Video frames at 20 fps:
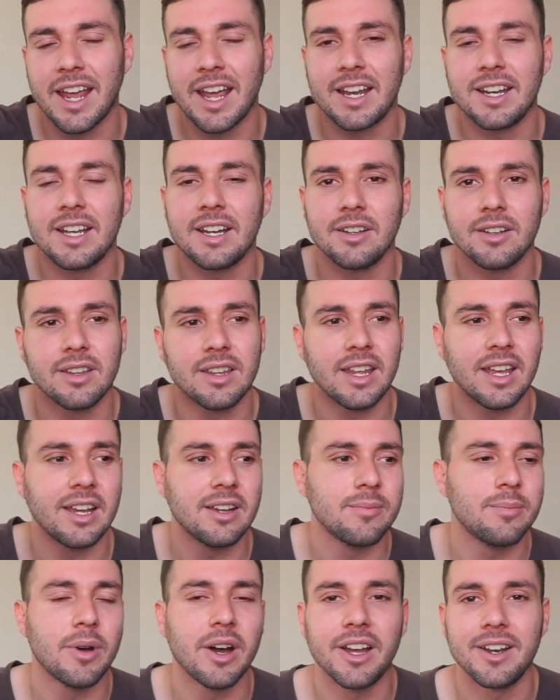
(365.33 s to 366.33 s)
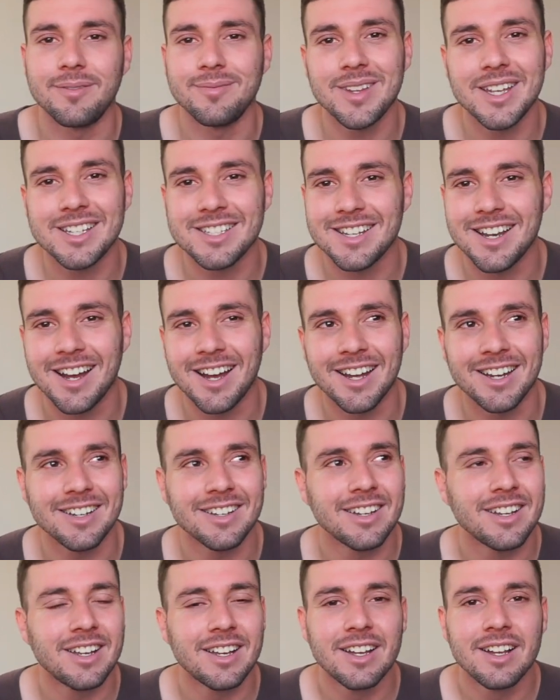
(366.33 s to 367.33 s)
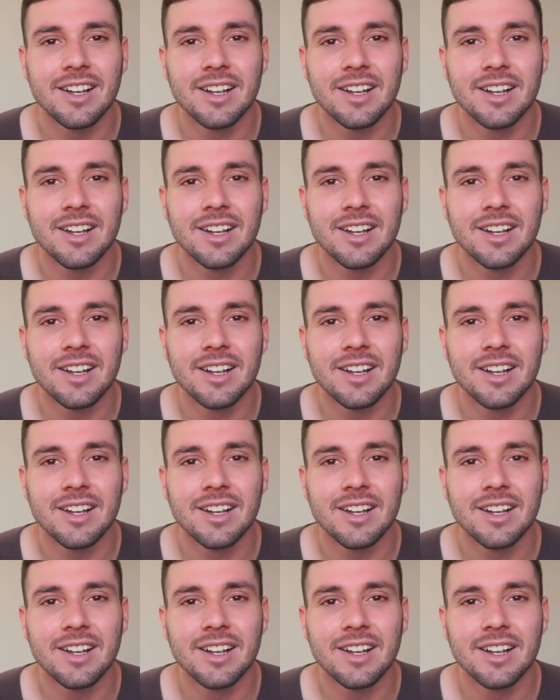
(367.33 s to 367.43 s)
handheld thing, but it's not,